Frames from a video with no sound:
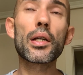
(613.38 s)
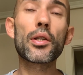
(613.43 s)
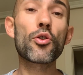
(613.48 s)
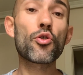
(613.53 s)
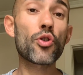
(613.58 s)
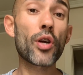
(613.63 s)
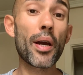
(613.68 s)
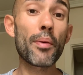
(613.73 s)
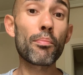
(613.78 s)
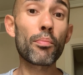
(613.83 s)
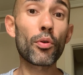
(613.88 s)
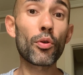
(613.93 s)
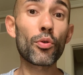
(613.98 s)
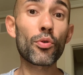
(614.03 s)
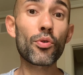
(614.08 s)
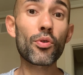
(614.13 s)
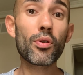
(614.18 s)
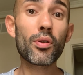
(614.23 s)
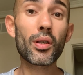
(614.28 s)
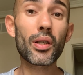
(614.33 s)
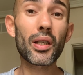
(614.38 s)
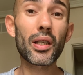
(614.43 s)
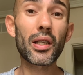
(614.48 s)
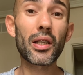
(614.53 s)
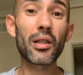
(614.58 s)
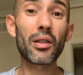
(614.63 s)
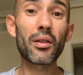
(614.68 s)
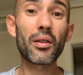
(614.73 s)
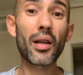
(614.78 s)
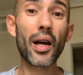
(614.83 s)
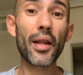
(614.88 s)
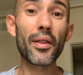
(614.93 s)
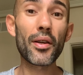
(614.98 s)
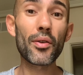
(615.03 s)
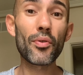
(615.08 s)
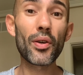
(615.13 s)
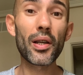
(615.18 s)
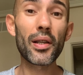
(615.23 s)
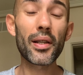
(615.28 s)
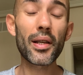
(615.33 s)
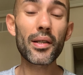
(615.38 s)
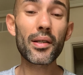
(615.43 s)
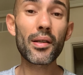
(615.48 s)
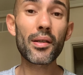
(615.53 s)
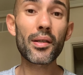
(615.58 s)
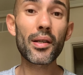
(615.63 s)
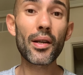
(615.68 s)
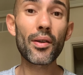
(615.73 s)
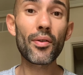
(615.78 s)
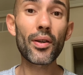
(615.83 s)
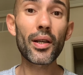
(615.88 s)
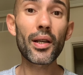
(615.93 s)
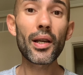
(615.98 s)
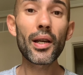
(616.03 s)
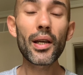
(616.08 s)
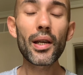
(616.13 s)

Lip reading: Tripods, are they really necessary?